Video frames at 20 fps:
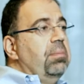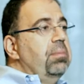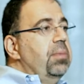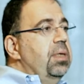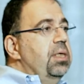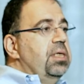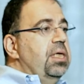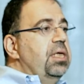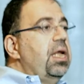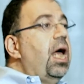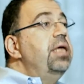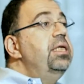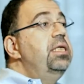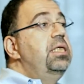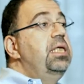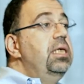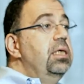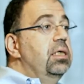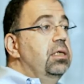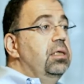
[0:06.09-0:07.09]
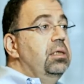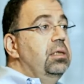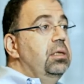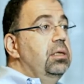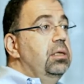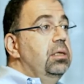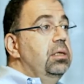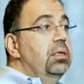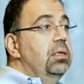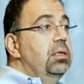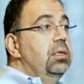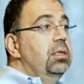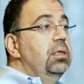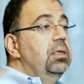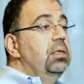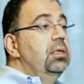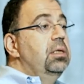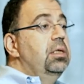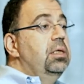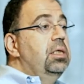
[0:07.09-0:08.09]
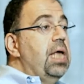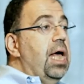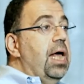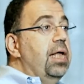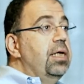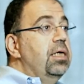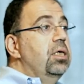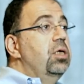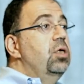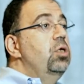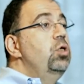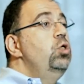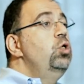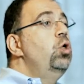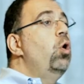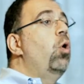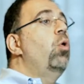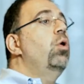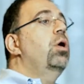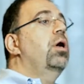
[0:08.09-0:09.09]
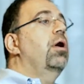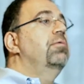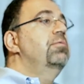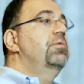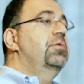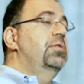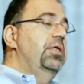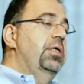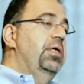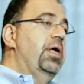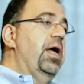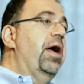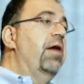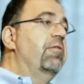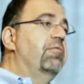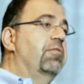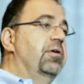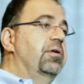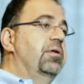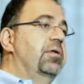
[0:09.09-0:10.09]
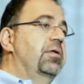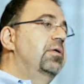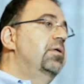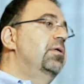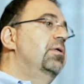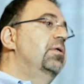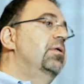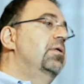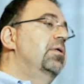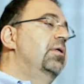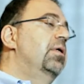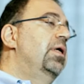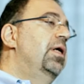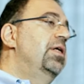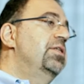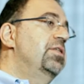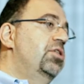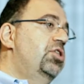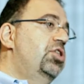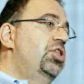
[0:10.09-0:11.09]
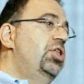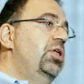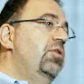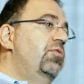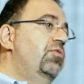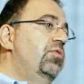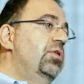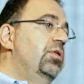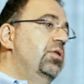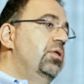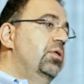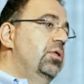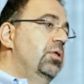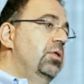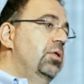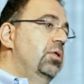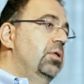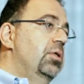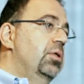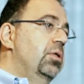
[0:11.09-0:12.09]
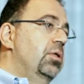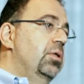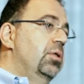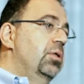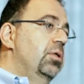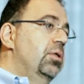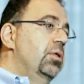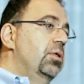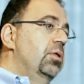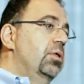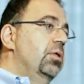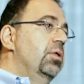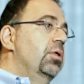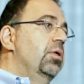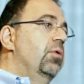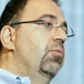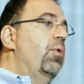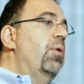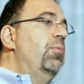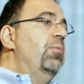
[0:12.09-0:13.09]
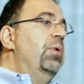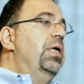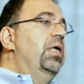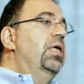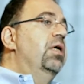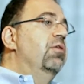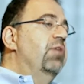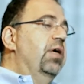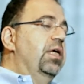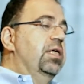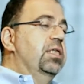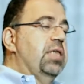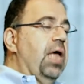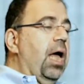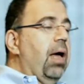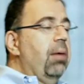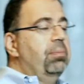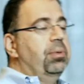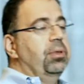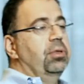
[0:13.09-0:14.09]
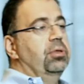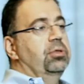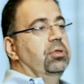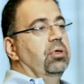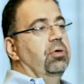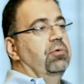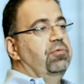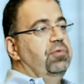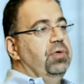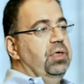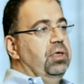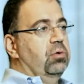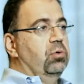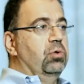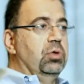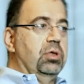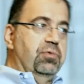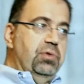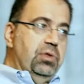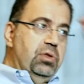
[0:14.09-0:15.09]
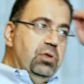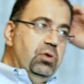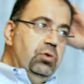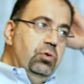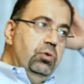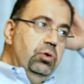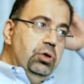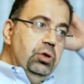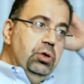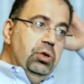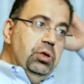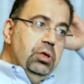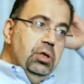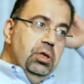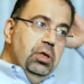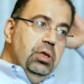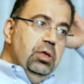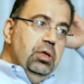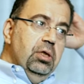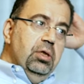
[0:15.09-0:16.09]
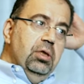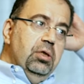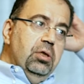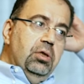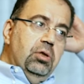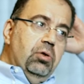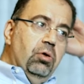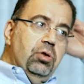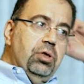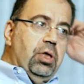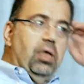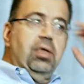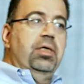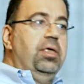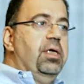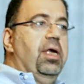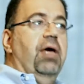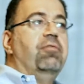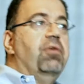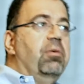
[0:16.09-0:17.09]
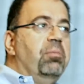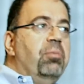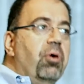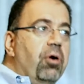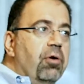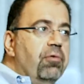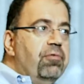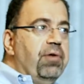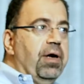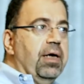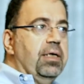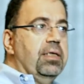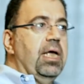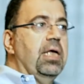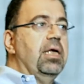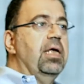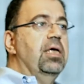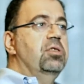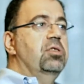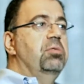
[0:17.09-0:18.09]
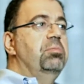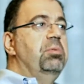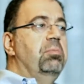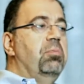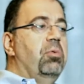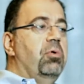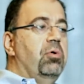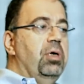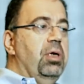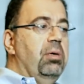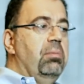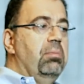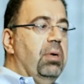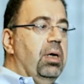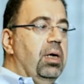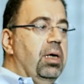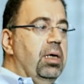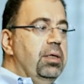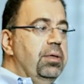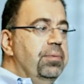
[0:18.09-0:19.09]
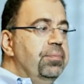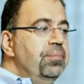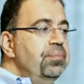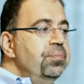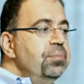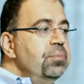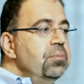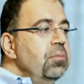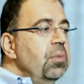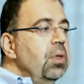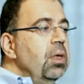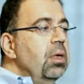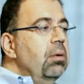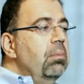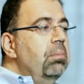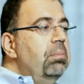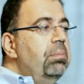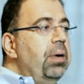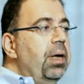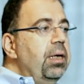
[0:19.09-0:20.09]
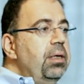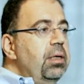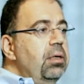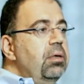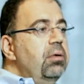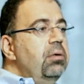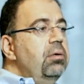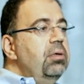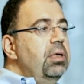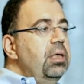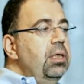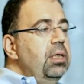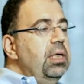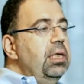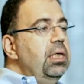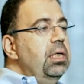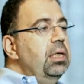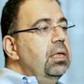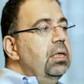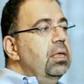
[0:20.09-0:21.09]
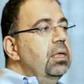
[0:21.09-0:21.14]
Is an ideal that no country ever has achieved. When we give examples of inclusive institutions, those are never perfect. That has to be borne in mind. But really,